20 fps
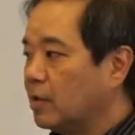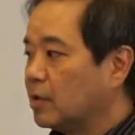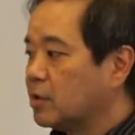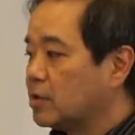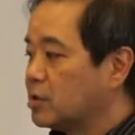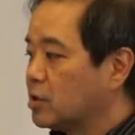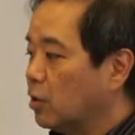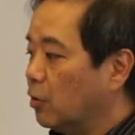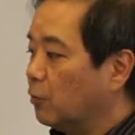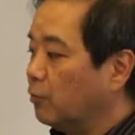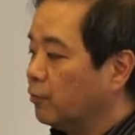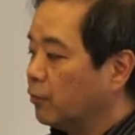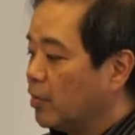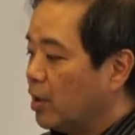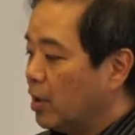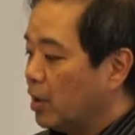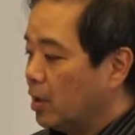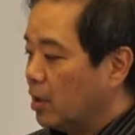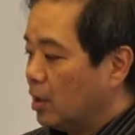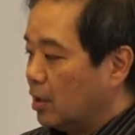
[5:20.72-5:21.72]
So,
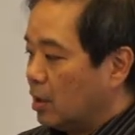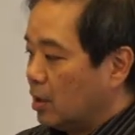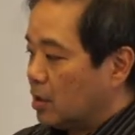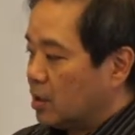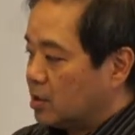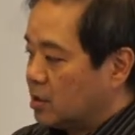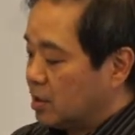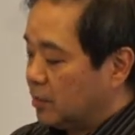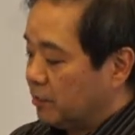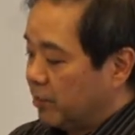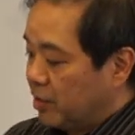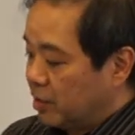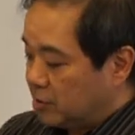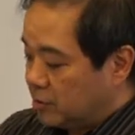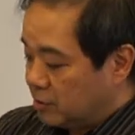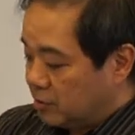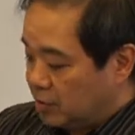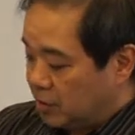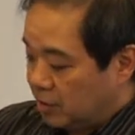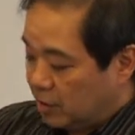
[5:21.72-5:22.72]
some things
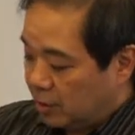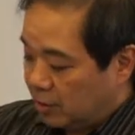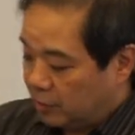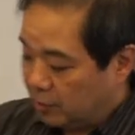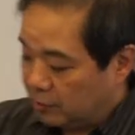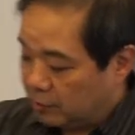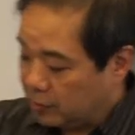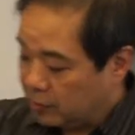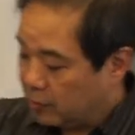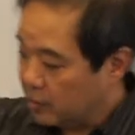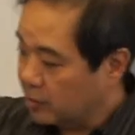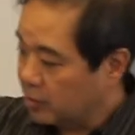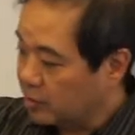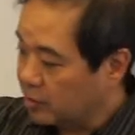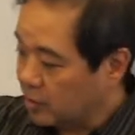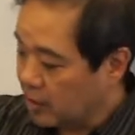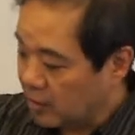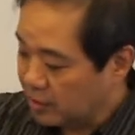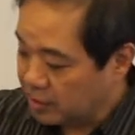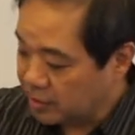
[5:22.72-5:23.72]
you see here, the
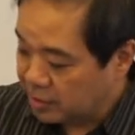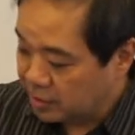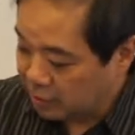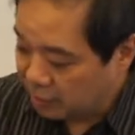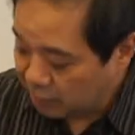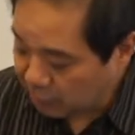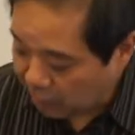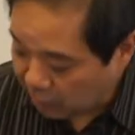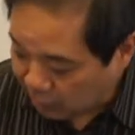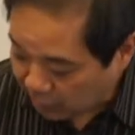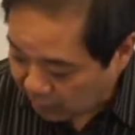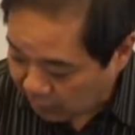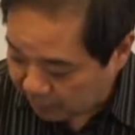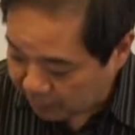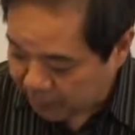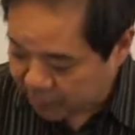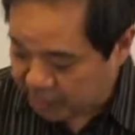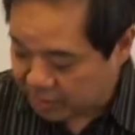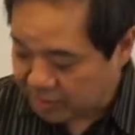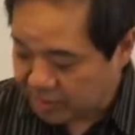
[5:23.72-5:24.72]
dots here are all
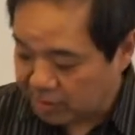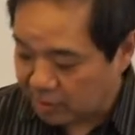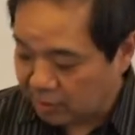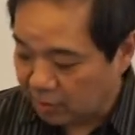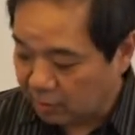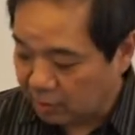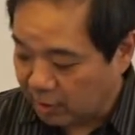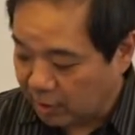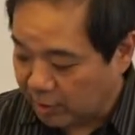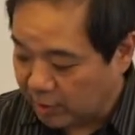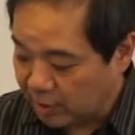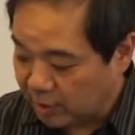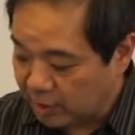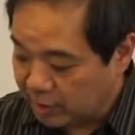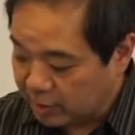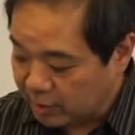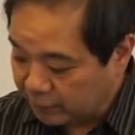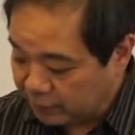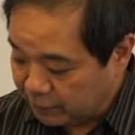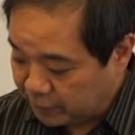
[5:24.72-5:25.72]
based on
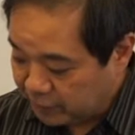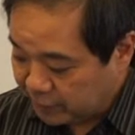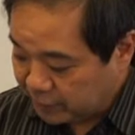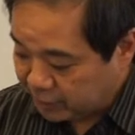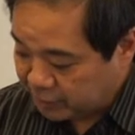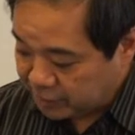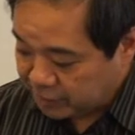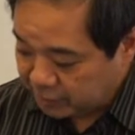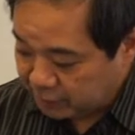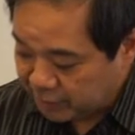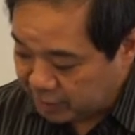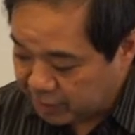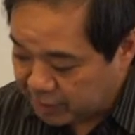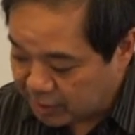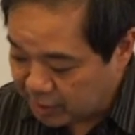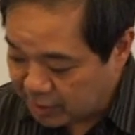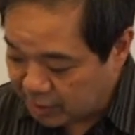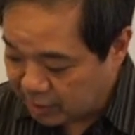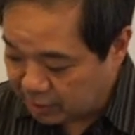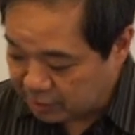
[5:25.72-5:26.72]
different industries.
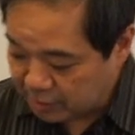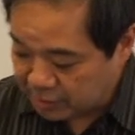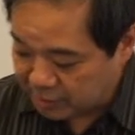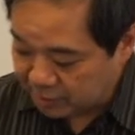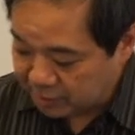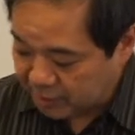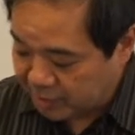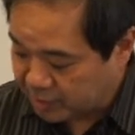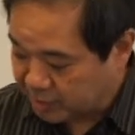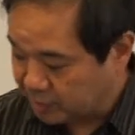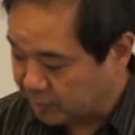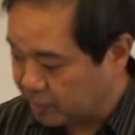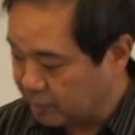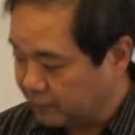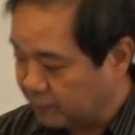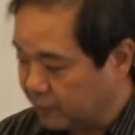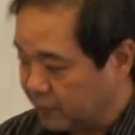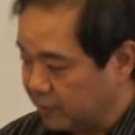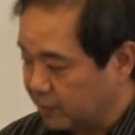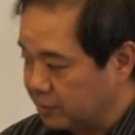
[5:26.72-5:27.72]
The colors are based on
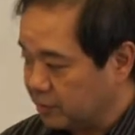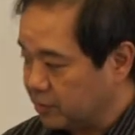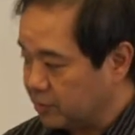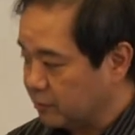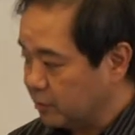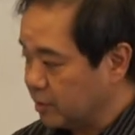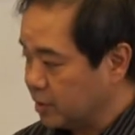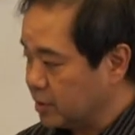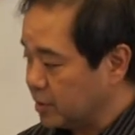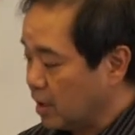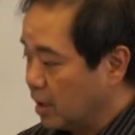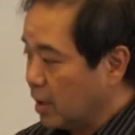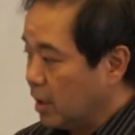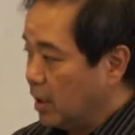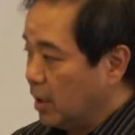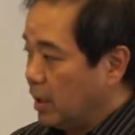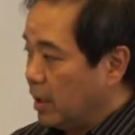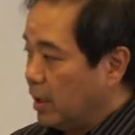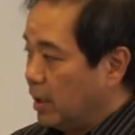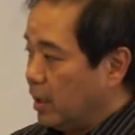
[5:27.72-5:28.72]
different industries.
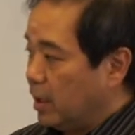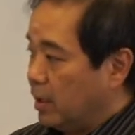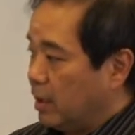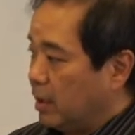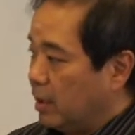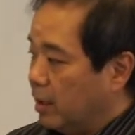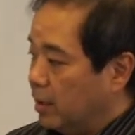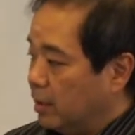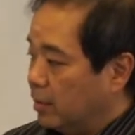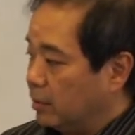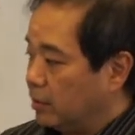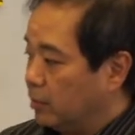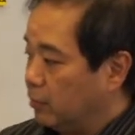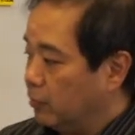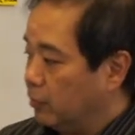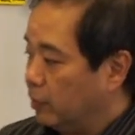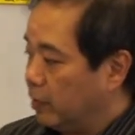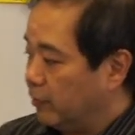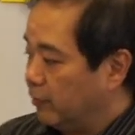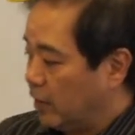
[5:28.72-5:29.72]
And
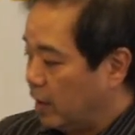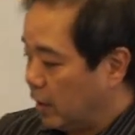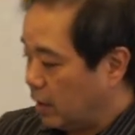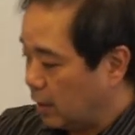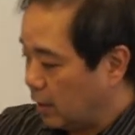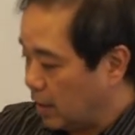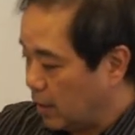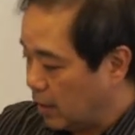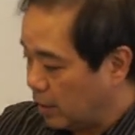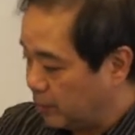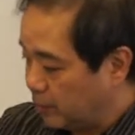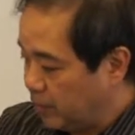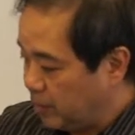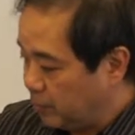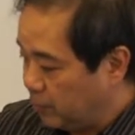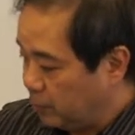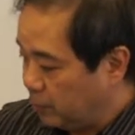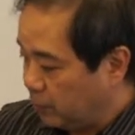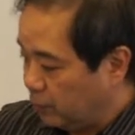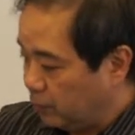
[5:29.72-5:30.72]
we've had a lot of
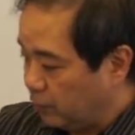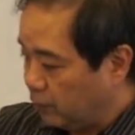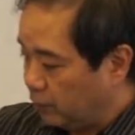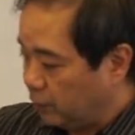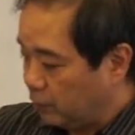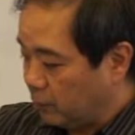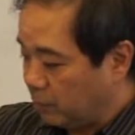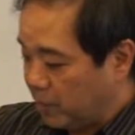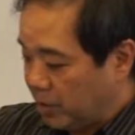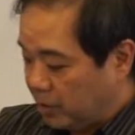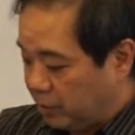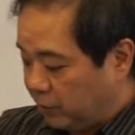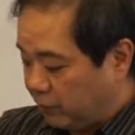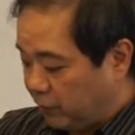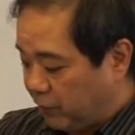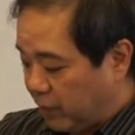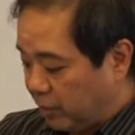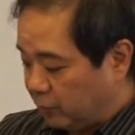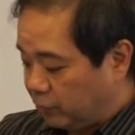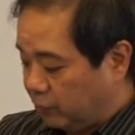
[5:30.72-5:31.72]
people from
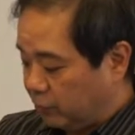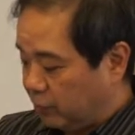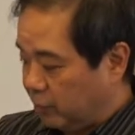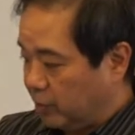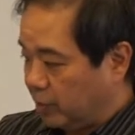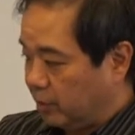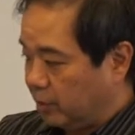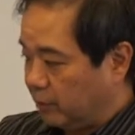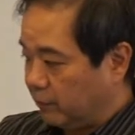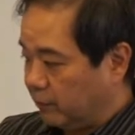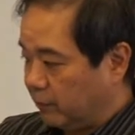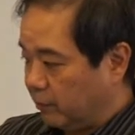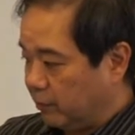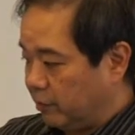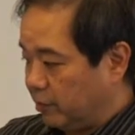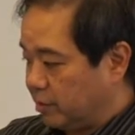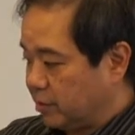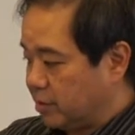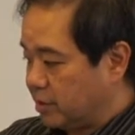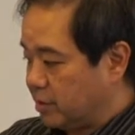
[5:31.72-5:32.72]
manufacturing and
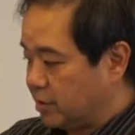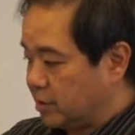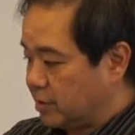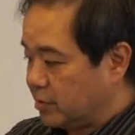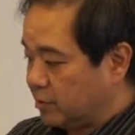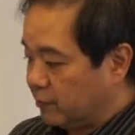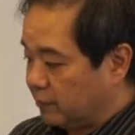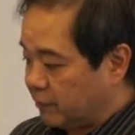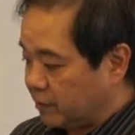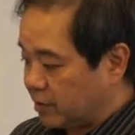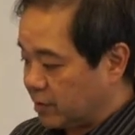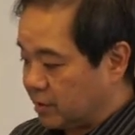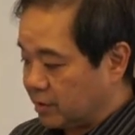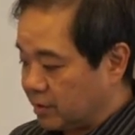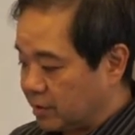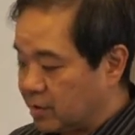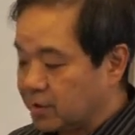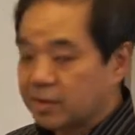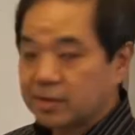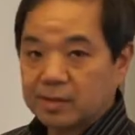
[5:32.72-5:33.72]
various
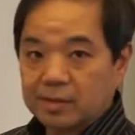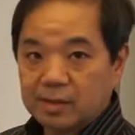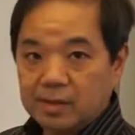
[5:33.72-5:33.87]
services